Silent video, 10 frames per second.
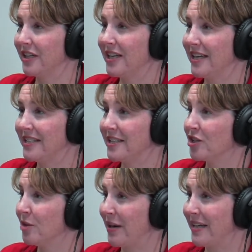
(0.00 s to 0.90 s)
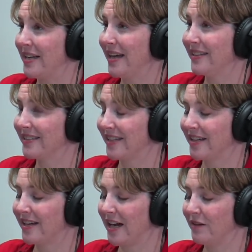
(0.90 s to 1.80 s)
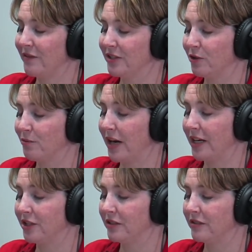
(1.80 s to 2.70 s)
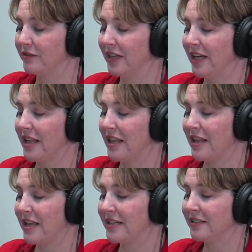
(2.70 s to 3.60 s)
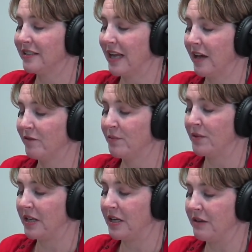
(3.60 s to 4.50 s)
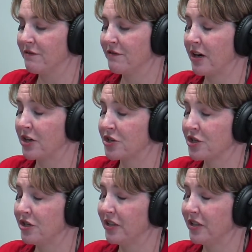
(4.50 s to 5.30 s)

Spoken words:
It sits on my desk kind of as a reminder of it doesn't have to be functional.